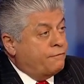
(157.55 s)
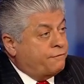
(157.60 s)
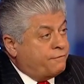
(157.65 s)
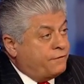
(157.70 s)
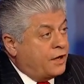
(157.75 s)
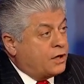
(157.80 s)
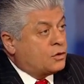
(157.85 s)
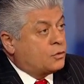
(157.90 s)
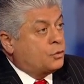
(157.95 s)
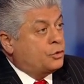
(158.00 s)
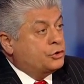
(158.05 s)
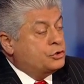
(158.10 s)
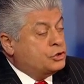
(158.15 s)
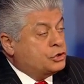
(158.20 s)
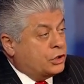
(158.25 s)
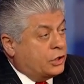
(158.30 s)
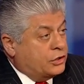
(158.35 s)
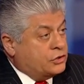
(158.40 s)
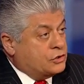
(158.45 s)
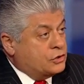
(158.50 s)
federal
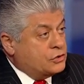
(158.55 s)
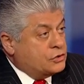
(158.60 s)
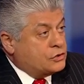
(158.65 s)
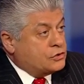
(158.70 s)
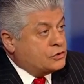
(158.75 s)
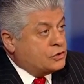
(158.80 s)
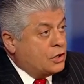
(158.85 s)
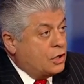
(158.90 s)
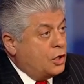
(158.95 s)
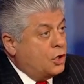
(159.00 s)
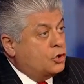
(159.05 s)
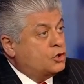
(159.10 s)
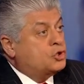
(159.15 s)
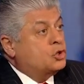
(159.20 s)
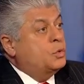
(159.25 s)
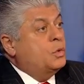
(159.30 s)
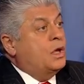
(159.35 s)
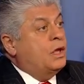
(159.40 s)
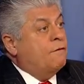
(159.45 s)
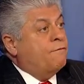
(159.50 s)
judges
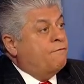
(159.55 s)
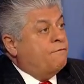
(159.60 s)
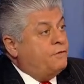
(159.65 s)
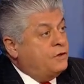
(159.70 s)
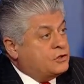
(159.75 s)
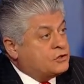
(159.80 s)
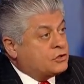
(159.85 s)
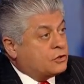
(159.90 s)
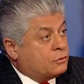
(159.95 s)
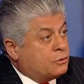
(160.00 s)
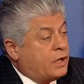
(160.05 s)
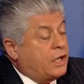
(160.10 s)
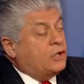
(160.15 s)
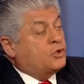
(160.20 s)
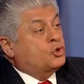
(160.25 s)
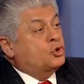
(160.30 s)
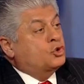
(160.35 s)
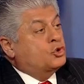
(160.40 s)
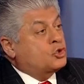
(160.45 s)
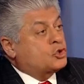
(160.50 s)
to eviscerate,
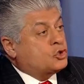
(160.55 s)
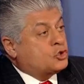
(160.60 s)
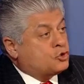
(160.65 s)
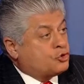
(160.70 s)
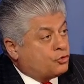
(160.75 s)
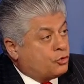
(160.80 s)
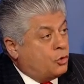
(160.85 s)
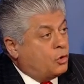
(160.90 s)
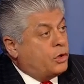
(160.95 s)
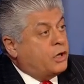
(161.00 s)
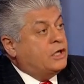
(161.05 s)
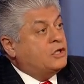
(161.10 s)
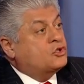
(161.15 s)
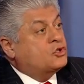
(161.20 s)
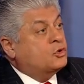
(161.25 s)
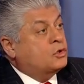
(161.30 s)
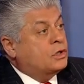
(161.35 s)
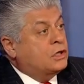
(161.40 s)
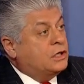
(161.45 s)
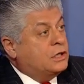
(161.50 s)
to destroy,
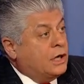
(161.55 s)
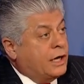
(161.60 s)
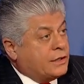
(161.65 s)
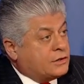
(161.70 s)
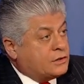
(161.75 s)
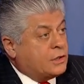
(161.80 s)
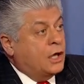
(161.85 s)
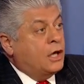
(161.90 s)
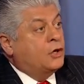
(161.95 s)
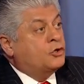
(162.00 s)
to gut,